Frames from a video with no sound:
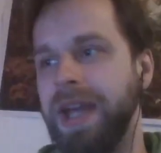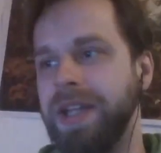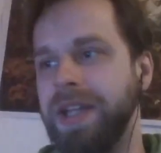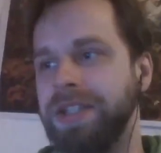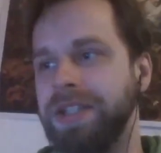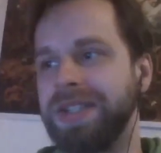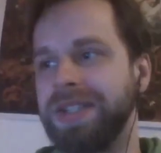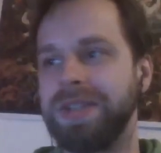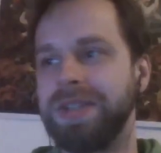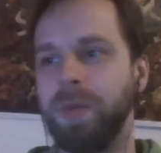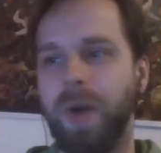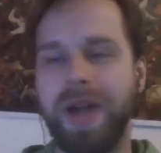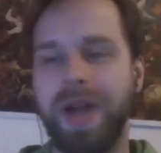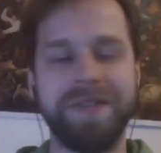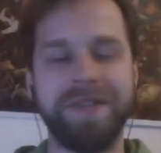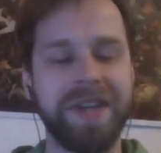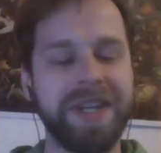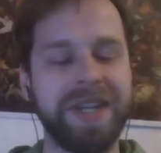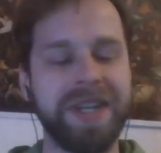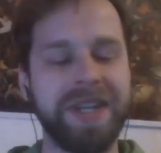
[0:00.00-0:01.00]
just
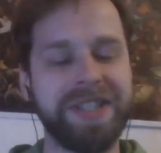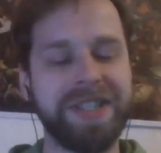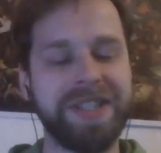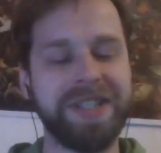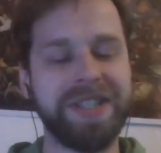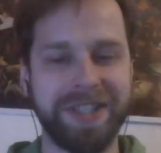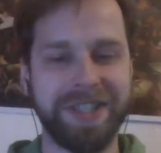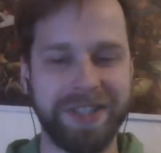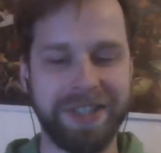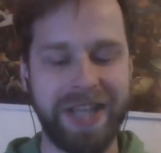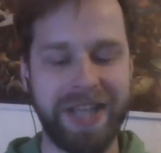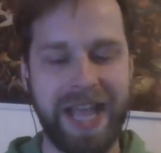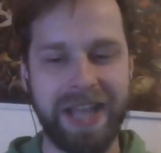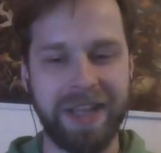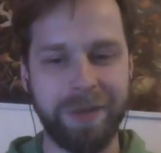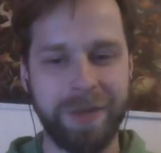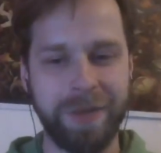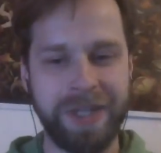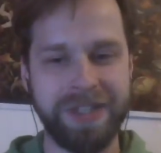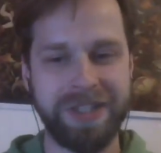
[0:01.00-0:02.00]
one fantastical
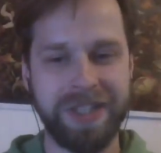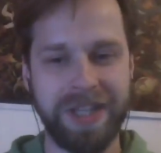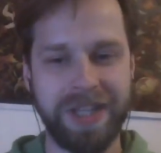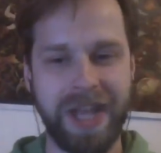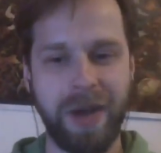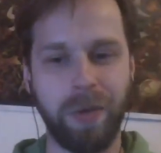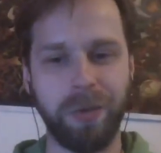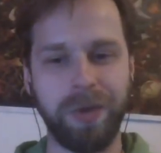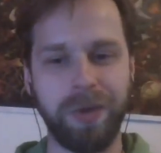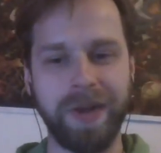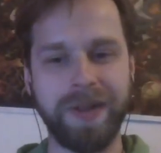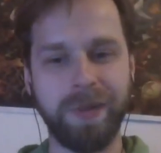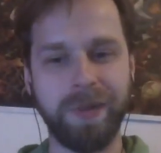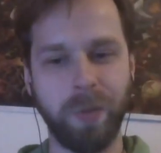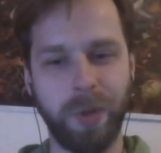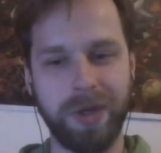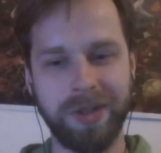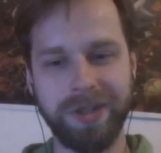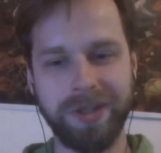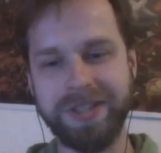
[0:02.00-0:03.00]
element in our real
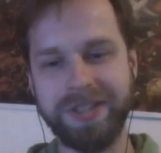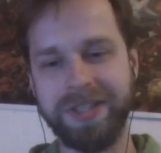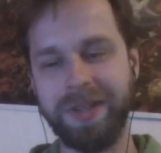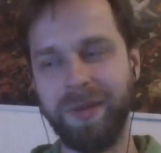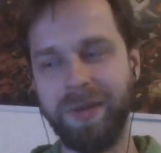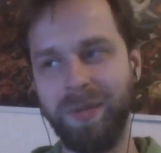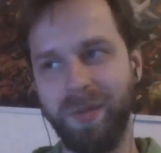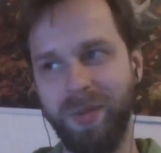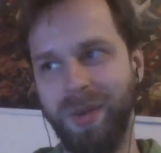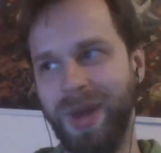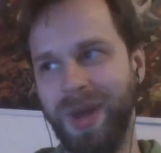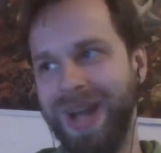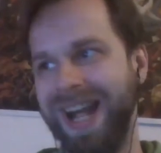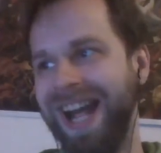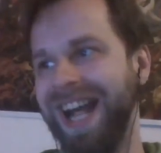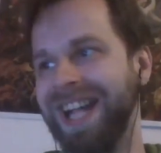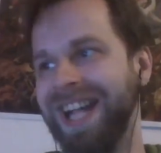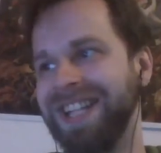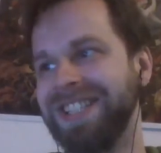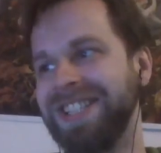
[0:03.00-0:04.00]
world,
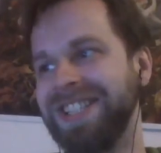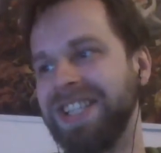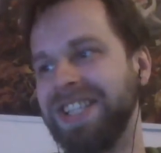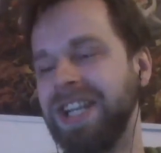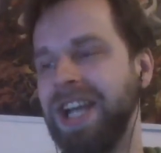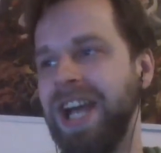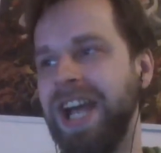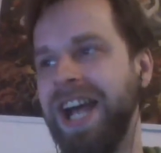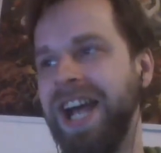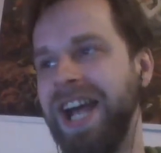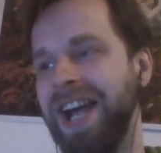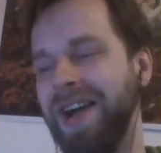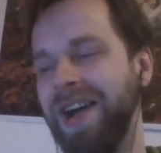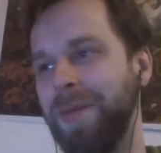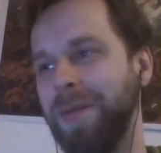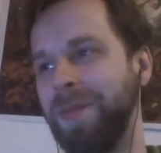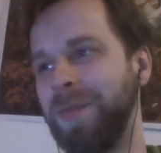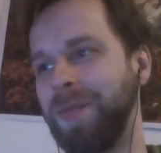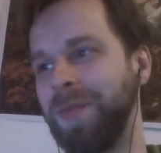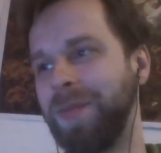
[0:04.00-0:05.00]
but
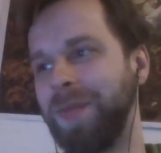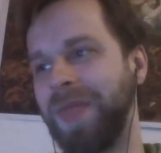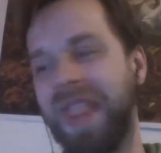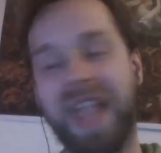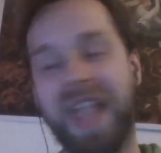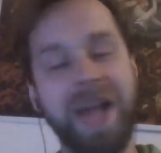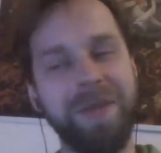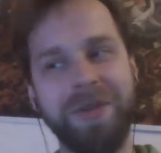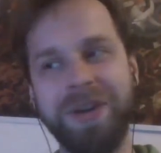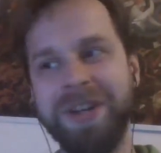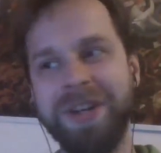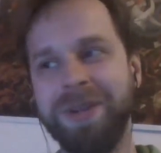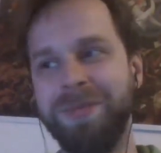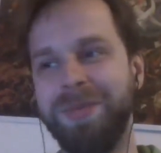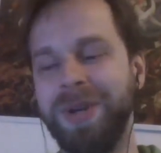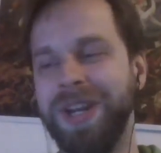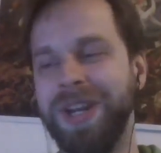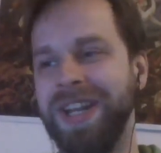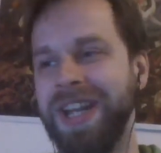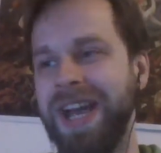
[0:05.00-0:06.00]
I'm going to
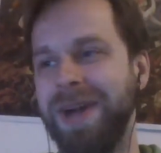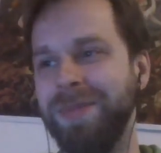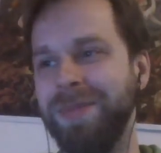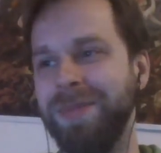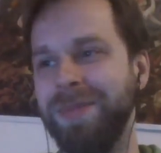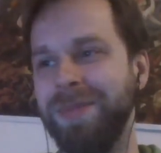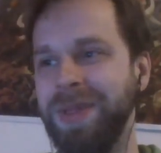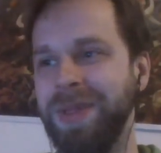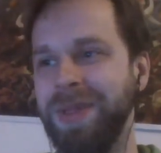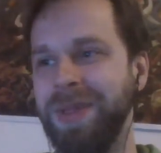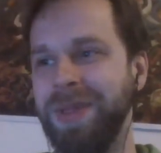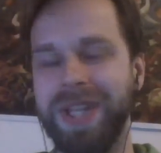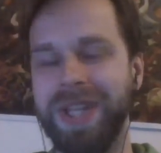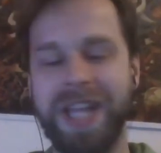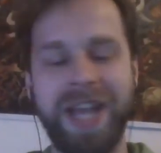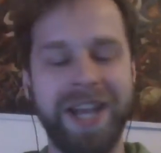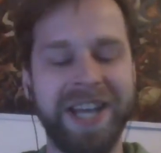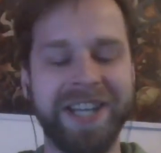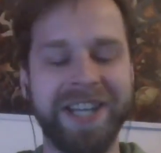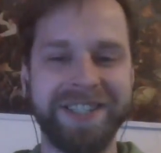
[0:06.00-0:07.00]
bring up
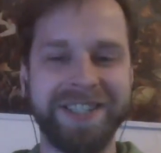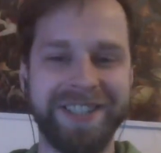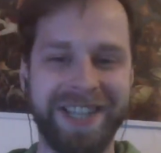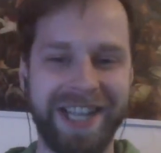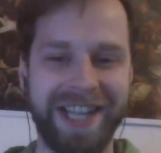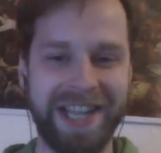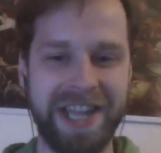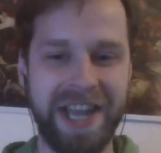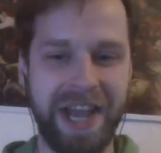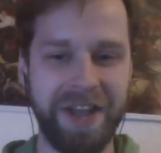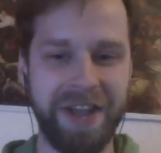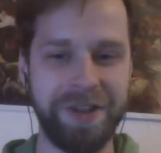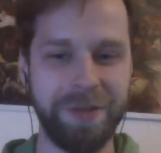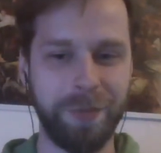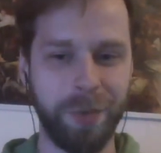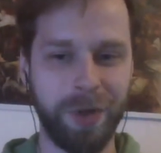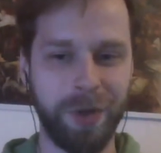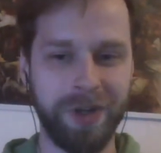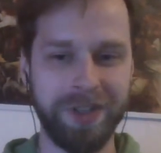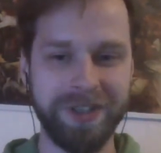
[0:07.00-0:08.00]
Numenera and
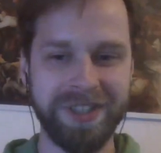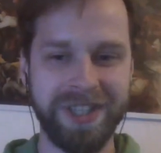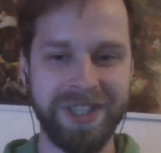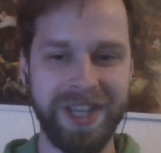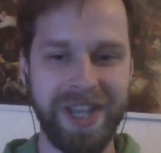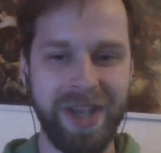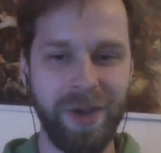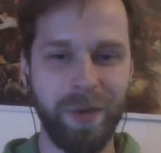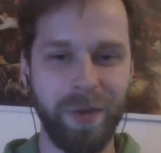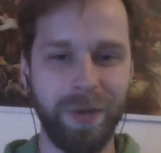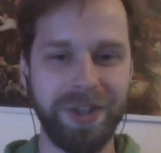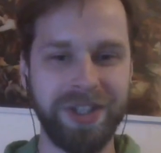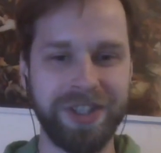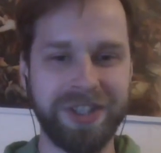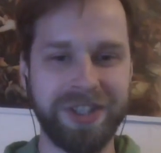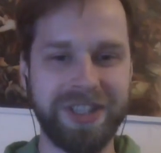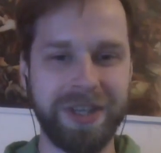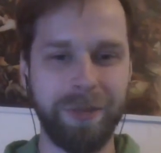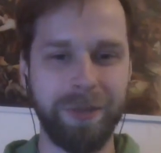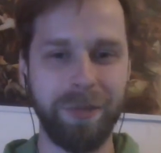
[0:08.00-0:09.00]
Ninth World, which
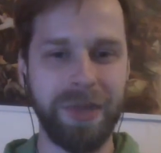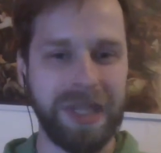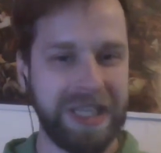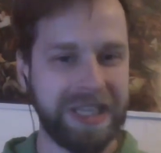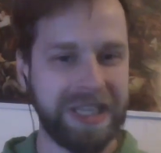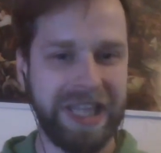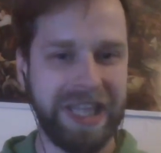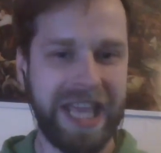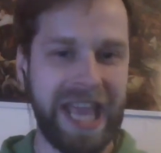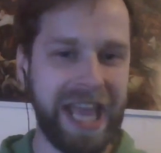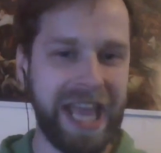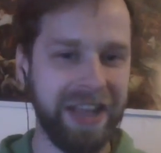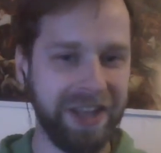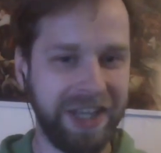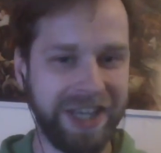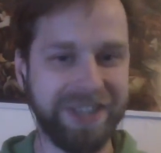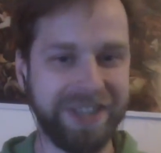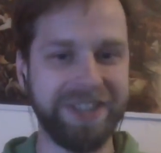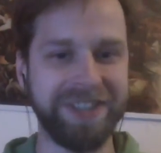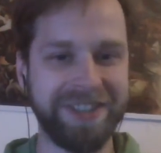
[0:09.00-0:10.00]
is completely
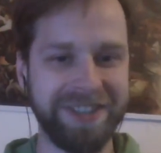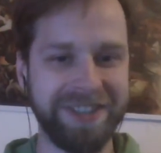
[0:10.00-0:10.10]
alien.